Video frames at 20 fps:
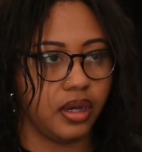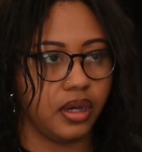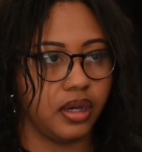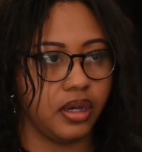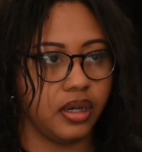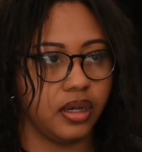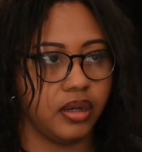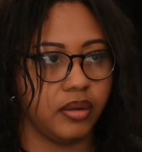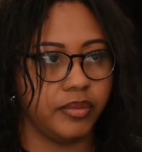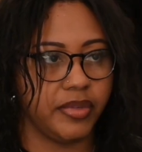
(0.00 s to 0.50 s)

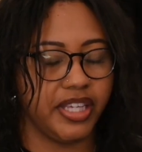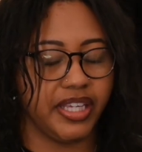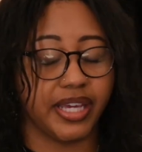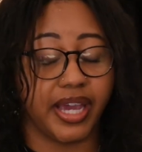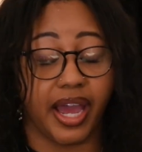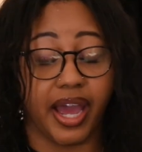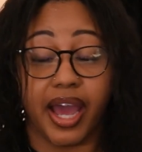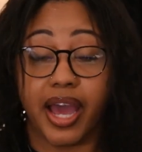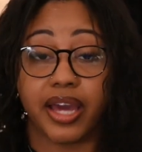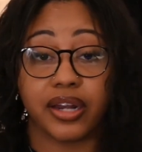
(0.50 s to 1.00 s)

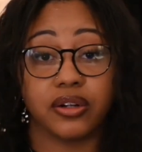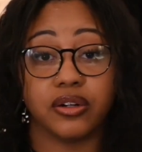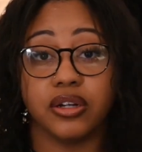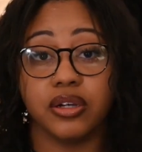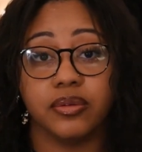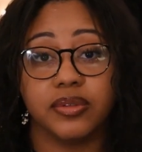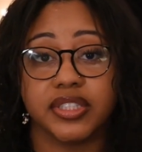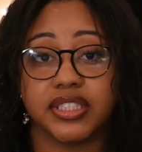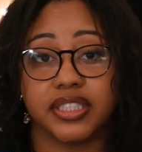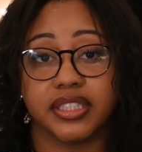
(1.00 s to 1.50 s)
Yeah, I don't
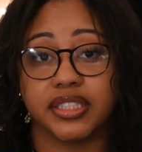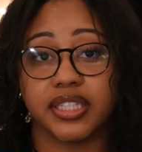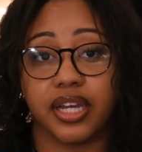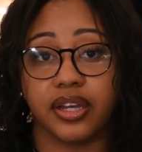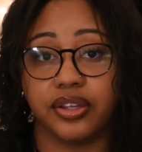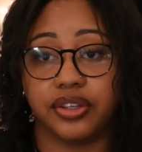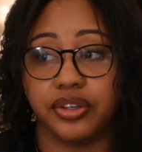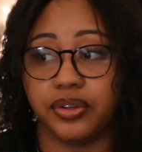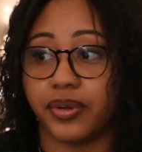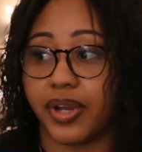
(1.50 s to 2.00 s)
know what to
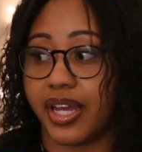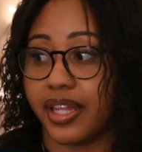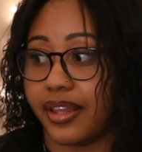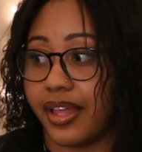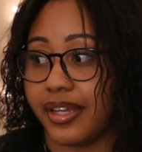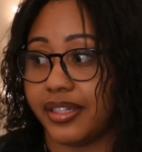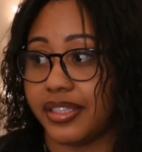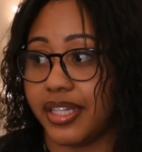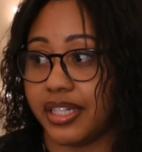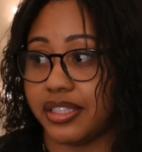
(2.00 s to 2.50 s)
tell you. I
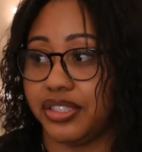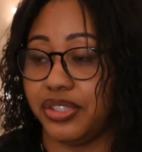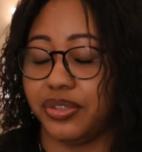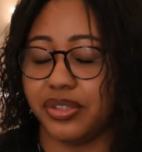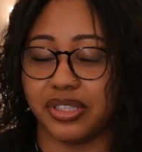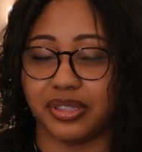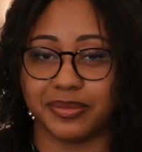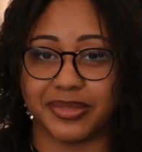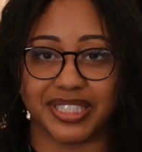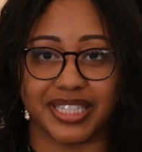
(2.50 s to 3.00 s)
like
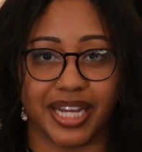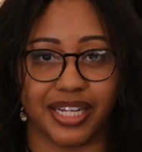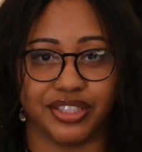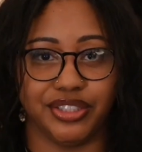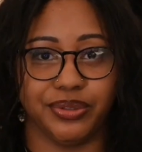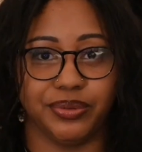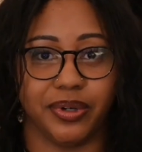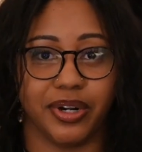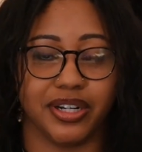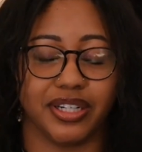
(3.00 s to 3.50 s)
tattoos. I'm a
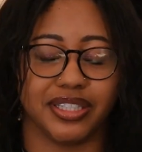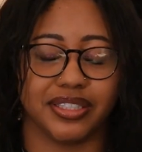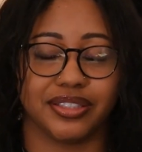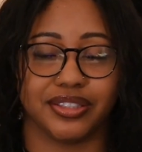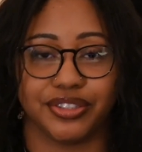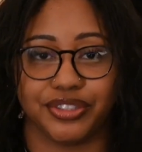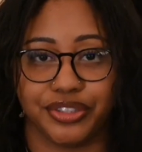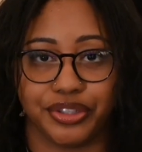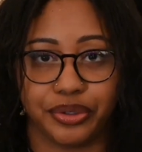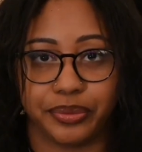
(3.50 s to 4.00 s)
tattoo
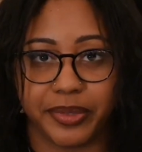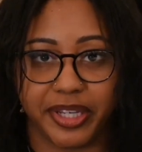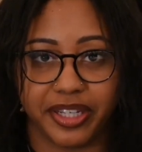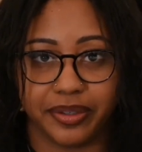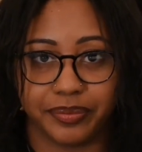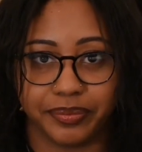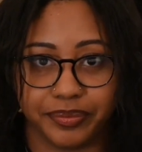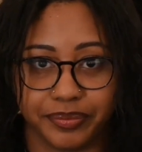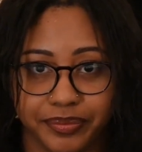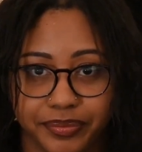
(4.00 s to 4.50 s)
artist. Sue me.
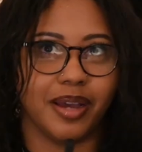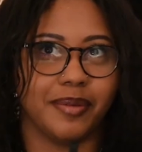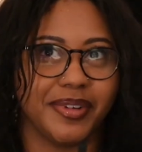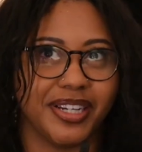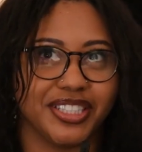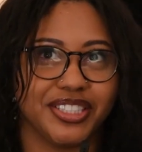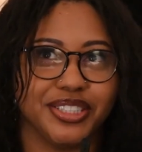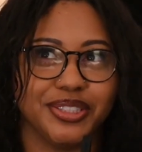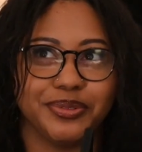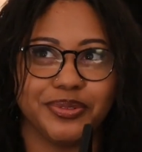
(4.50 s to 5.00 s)
I'm
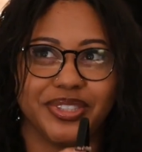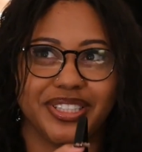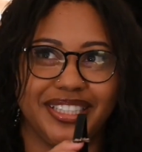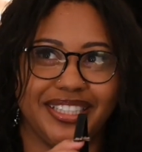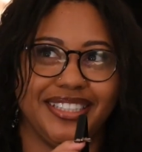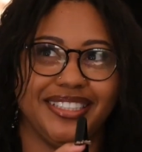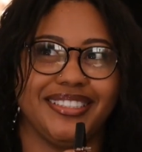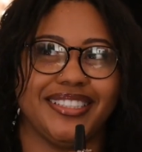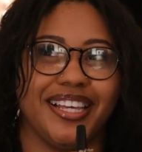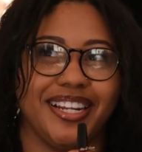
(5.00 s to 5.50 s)
actually
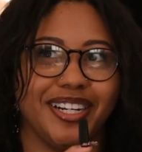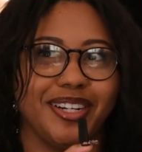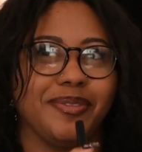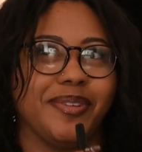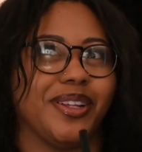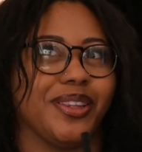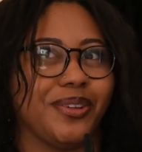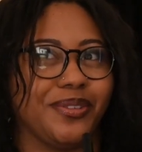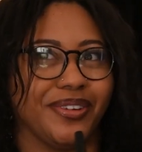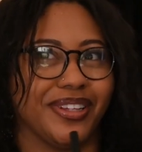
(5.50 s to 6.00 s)
really excited
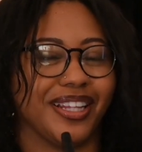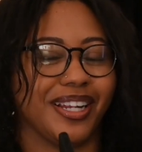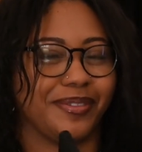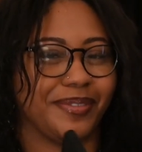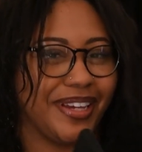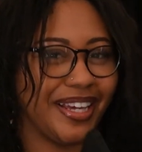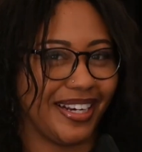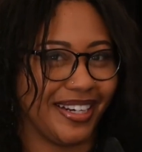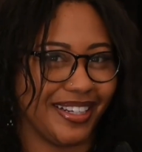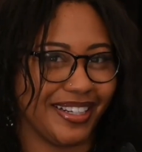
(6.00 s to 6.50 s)
about the one that
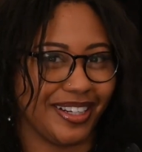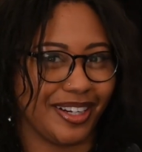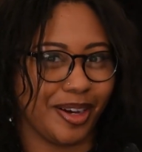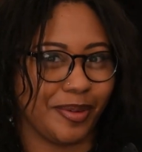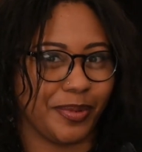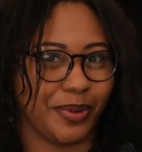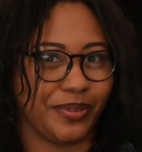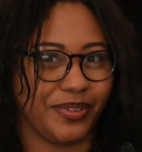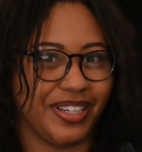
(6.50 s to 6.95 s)
I'm getting in a couple